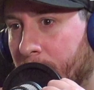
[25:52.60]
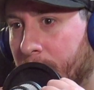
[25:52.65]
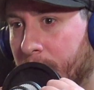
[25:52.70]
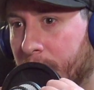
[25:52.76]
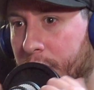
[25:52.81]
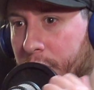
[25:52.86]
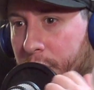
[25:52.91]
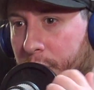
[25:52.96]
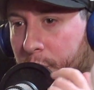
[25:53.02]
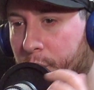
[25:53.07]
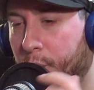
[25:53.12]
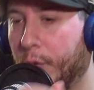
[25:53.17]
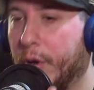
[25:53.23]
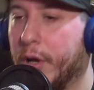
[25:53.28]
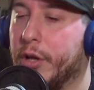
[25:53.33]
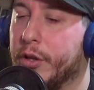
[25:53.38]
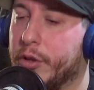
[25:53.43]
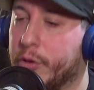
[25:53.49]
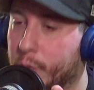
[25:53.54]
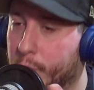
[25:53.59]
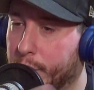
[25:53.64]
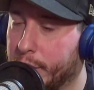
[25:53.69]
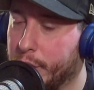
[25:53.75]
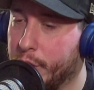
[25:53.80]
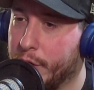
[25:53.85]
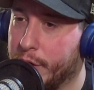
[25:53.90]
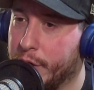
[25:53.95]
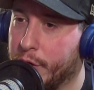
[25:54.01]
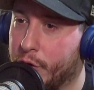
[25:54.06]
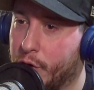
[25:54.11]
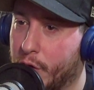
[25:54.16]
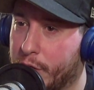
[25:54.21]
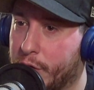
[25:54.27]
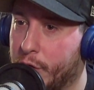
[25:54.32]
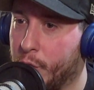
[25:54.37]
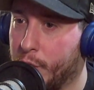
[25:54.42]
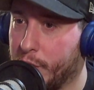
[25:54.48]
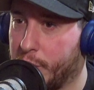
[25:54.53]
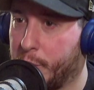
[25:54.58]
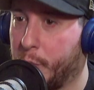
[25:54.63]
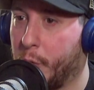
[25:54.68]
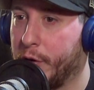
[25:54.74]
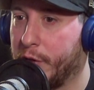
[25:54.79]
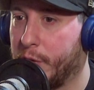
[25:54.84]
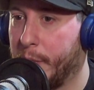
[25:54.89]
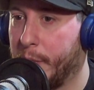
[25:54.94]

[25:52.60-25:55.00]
Because when you're in New Jersey, you can sports